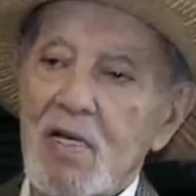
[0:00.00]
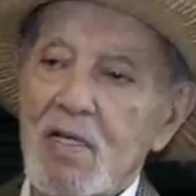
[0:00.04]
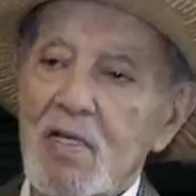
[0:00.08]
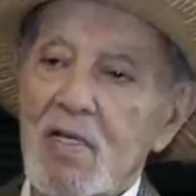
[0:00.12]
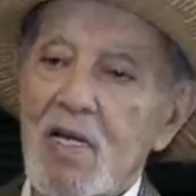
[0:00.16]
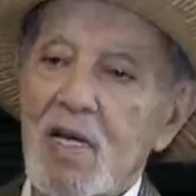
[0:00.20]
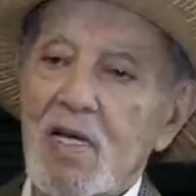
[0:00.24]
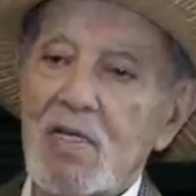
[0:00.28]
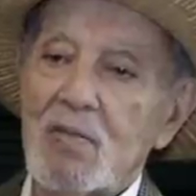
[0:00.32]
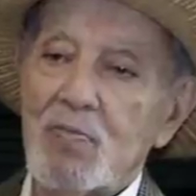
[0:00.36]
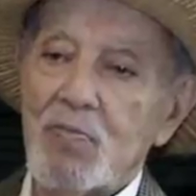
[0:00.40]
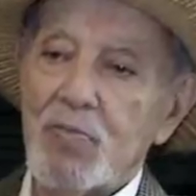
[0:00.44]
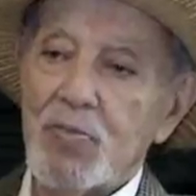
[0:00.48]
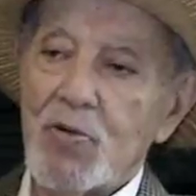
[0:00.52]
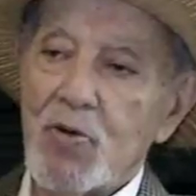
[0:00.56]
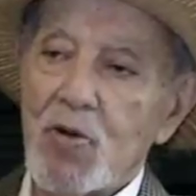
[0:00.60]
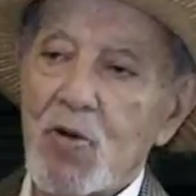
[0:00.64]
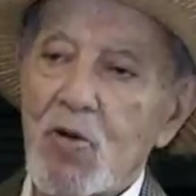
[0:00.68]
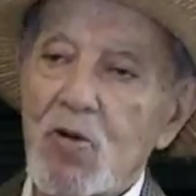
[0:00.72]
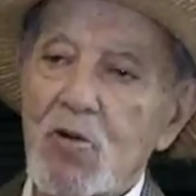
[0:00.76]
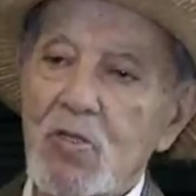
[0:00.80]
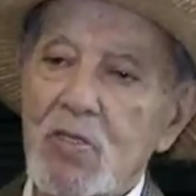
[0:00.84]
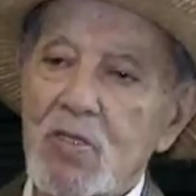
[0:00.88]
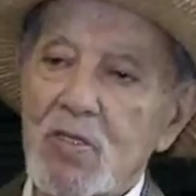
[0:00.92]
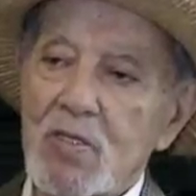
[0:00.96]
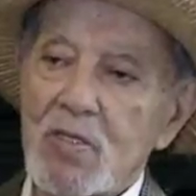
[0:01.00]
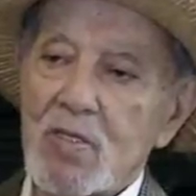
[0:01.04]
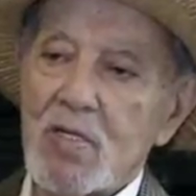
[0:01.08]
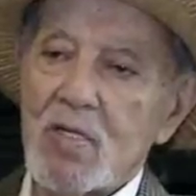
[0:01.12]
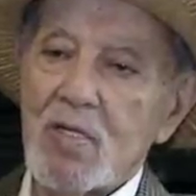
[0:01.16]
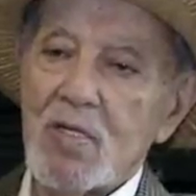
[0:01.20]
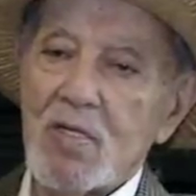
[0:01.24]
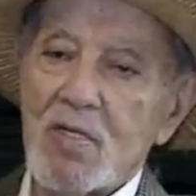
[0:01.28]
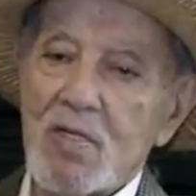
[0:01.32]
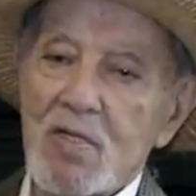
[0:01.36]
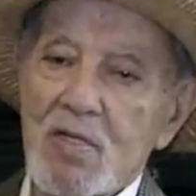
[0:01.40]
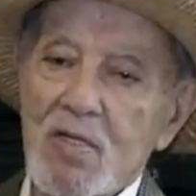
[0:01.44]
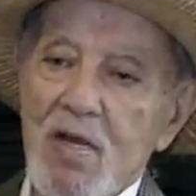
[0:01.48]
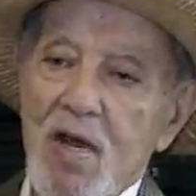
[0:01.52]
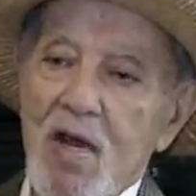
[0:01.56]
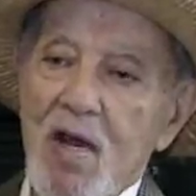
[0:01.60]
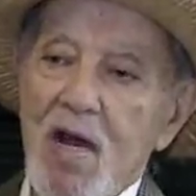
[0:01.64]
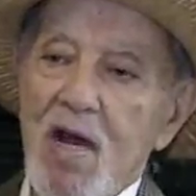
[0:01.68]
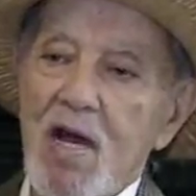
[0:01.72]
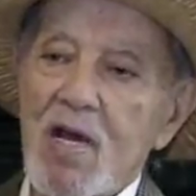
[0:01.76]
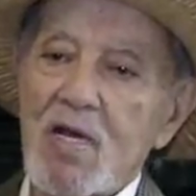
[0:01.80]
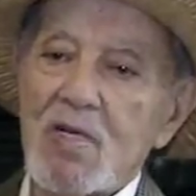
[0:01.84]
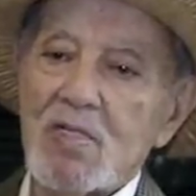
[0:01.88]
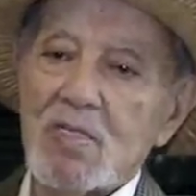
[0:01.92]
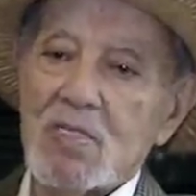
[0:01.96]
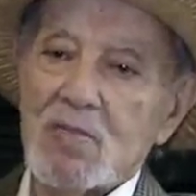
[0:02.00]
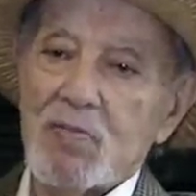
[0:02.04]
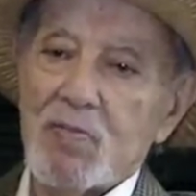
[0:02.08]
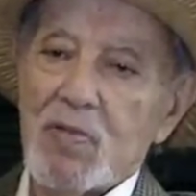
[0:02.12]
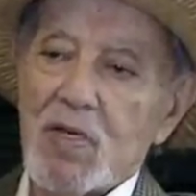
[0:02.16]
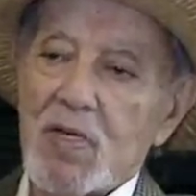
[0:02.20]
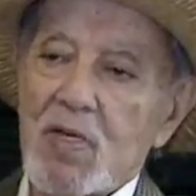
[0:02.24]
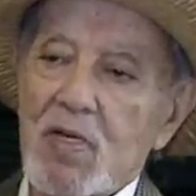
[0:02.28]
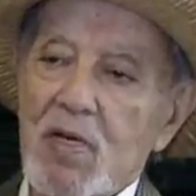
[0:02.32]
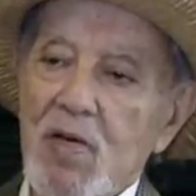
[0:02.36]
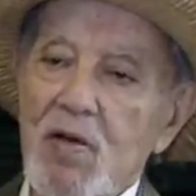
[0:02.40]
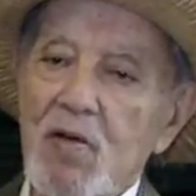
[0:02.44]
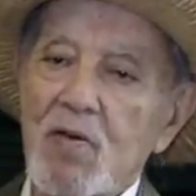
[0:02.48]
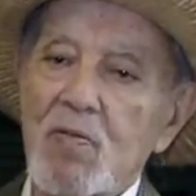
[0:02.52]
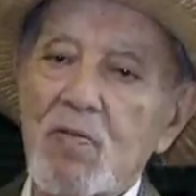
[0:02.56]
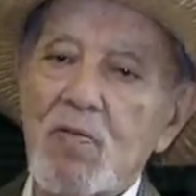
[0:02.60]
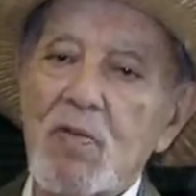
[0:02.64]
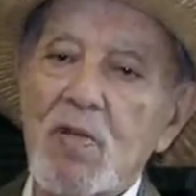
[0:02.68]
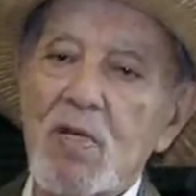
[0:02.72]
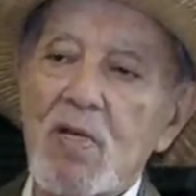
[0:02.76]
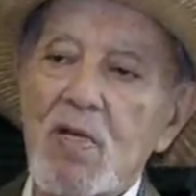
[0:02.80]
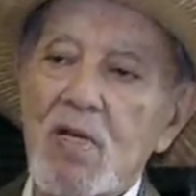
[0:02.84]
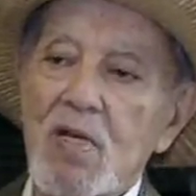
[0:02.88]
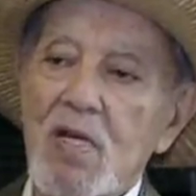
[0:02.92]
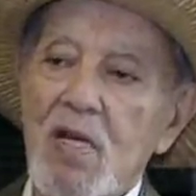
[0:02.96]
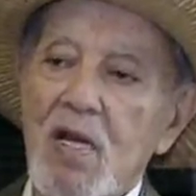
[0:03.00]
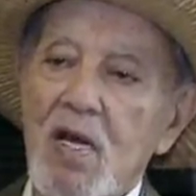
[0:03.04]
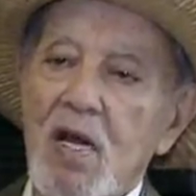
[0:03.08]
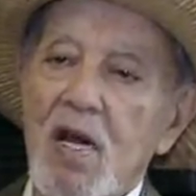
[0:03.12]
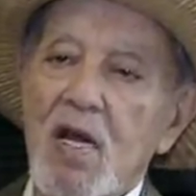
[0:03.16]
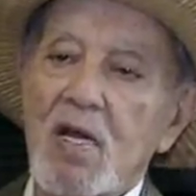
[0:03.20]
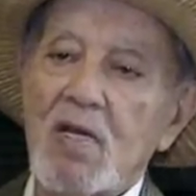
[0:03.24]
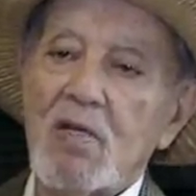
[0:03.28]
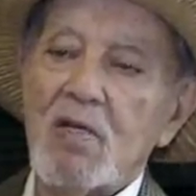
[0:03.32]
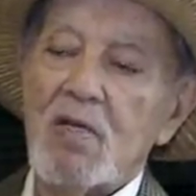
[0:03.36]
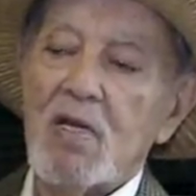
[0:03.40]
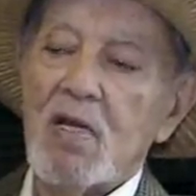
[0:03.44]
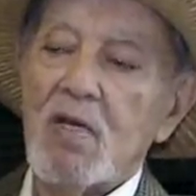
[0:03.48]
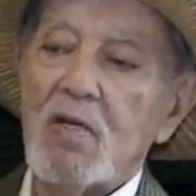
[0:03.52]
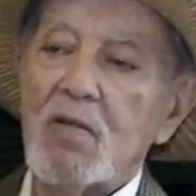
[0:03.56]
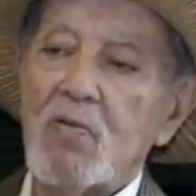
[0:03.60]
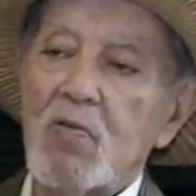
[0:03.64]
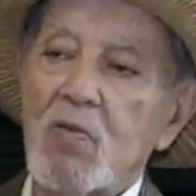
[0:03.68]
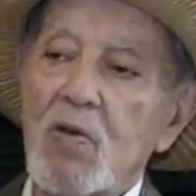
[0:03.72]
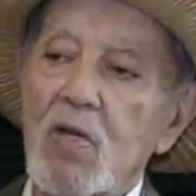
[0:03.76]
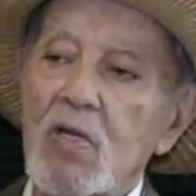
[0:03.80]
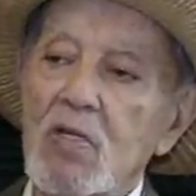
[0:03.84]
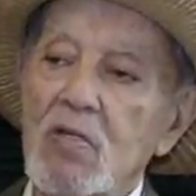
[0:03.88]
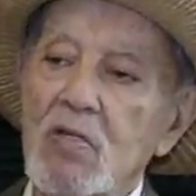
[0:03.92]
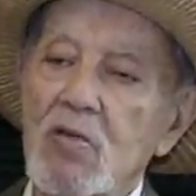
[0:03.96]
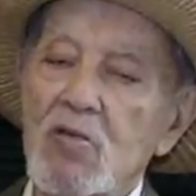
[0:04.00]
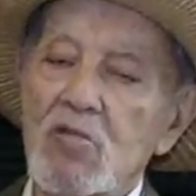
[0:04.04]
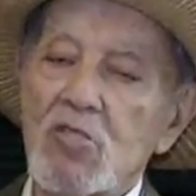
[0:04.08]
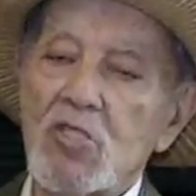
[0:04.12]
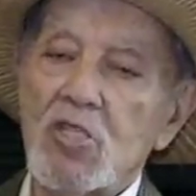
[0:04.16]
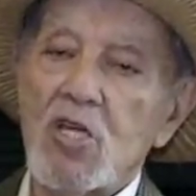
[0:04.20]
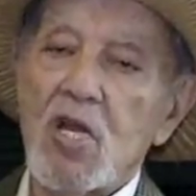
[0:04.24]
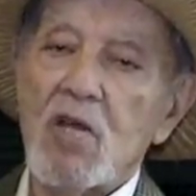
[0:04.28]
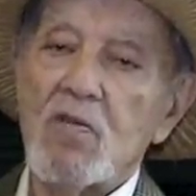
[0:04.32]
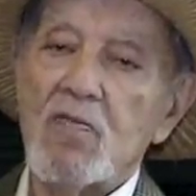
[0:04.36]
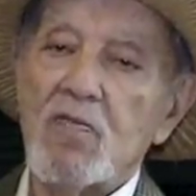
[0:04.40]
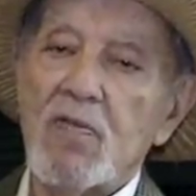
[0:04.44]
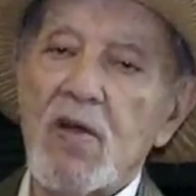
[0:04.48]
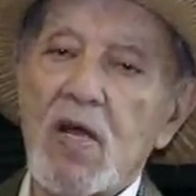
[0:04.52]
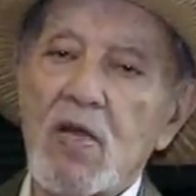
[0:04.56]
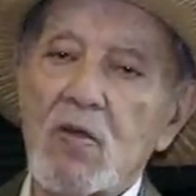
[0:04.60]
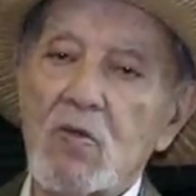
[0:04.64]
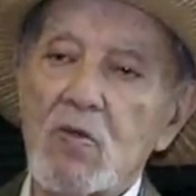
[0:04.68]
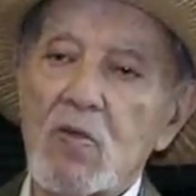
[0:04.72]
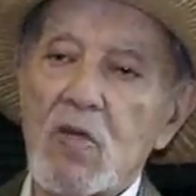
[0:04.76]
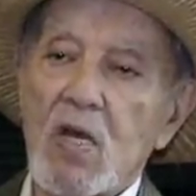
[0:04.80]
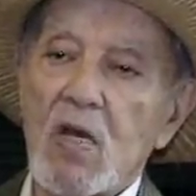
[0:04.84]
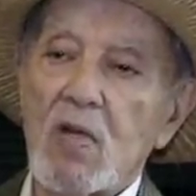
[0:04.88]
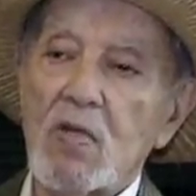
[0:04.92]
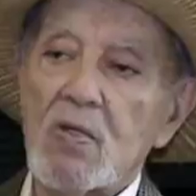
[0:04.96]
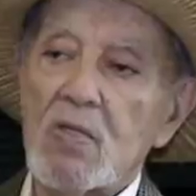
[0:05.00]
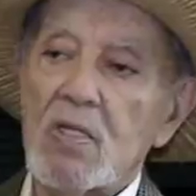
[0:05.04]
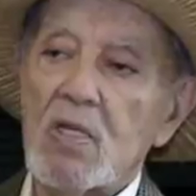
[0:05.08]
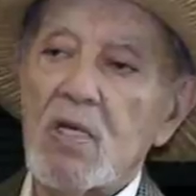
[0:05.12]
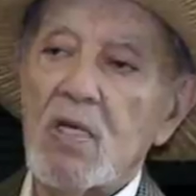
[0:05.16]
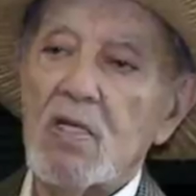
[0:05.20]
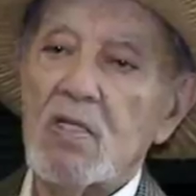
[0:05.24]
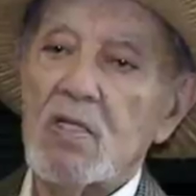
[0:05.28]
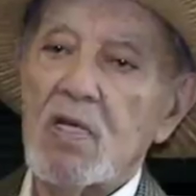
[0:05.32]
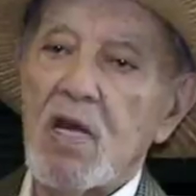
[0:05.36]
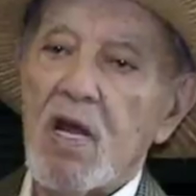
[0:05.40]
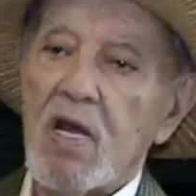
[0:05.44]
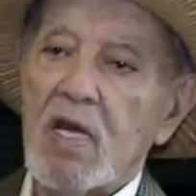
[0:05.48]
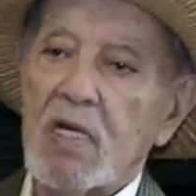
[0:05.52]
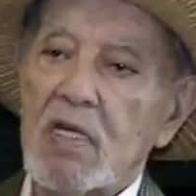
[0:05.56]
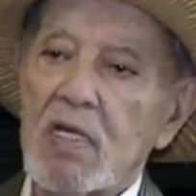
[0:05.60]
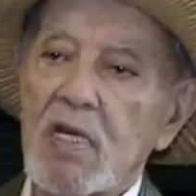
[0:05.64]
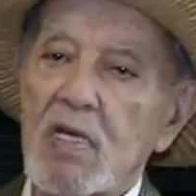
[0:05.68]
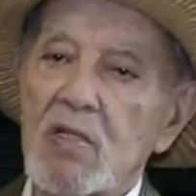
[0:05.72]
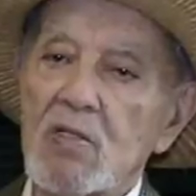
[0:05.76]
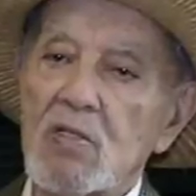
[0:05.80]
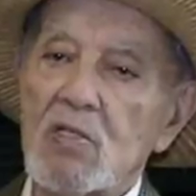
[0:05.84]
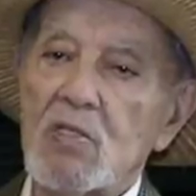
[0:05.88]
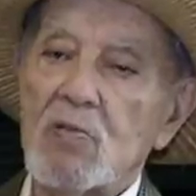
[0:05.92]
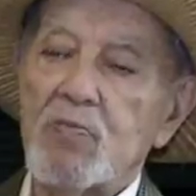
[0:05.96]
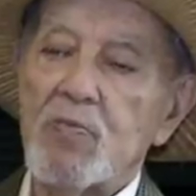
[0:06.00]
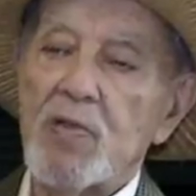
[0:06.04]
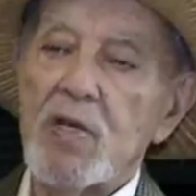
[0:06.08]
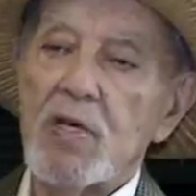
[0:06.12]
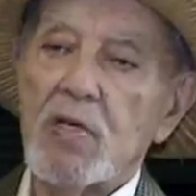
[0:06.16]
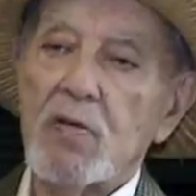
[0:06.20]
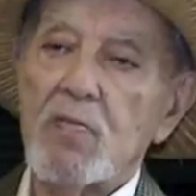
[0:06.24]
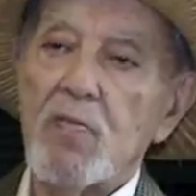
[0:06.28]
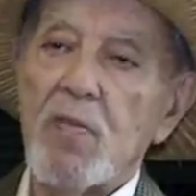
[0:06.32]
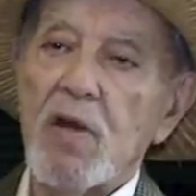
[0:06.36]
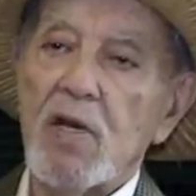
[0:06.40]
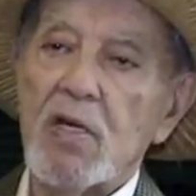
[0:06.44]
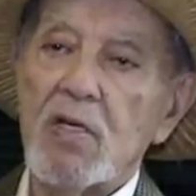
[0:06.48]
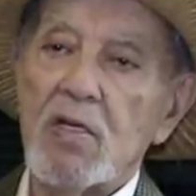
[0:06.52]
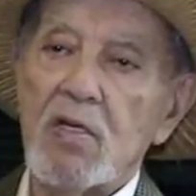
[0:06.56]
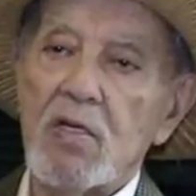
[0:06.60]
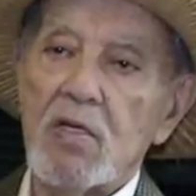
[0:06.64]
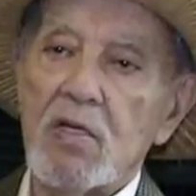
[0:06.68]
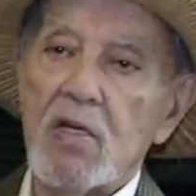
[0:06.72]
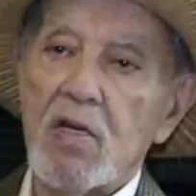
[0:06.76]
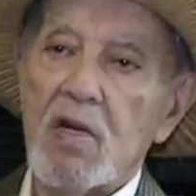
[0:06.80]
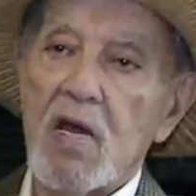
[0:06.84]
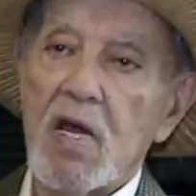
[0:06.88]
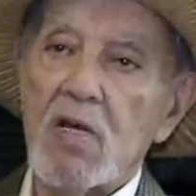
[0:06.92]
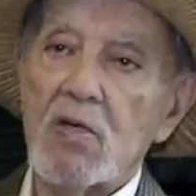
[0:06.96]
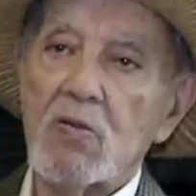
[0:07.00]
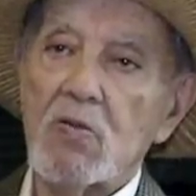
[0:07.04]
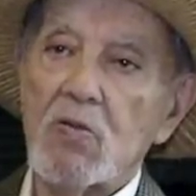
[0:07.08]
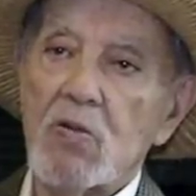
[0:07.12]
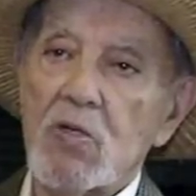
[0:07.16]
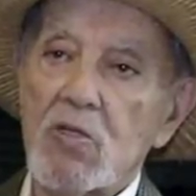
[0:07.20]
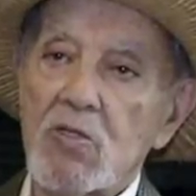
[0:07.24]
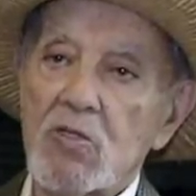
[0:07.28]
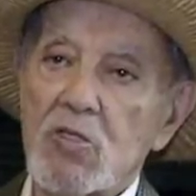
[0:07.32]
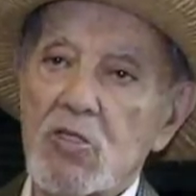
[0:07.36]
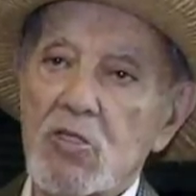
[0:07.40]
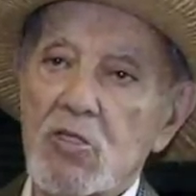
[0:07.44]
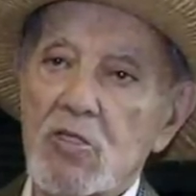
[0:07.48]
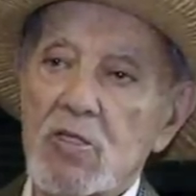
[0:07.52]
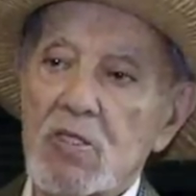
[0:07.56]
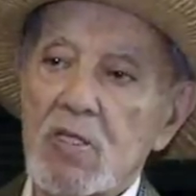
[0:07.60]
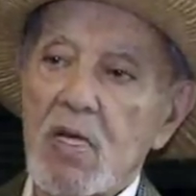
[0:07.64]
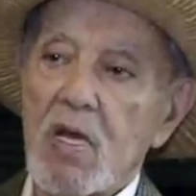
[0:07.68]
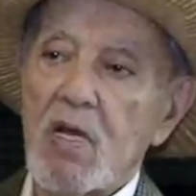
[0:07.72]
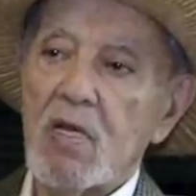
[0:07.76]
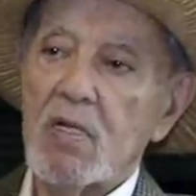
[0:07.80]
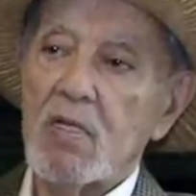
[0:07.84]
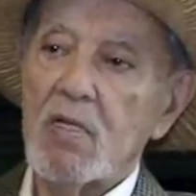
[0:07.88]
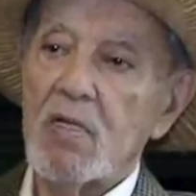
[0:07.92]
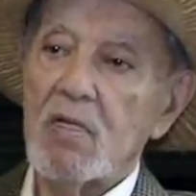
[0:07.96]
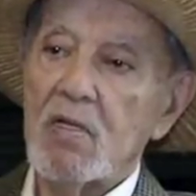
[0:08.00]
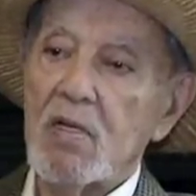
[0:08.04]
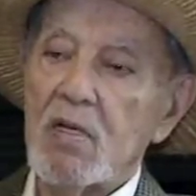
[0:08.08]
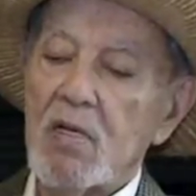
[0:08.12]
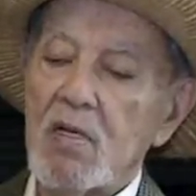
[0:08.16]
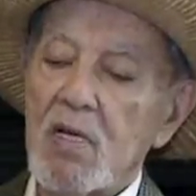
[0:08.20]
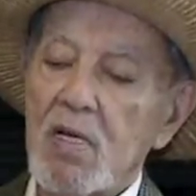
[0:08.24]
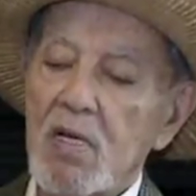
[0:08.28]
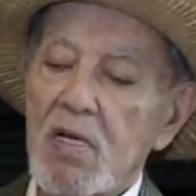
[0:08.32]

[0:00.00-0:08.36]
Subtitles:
that broke the ice, and then when the Shah found out that I can speak many languages and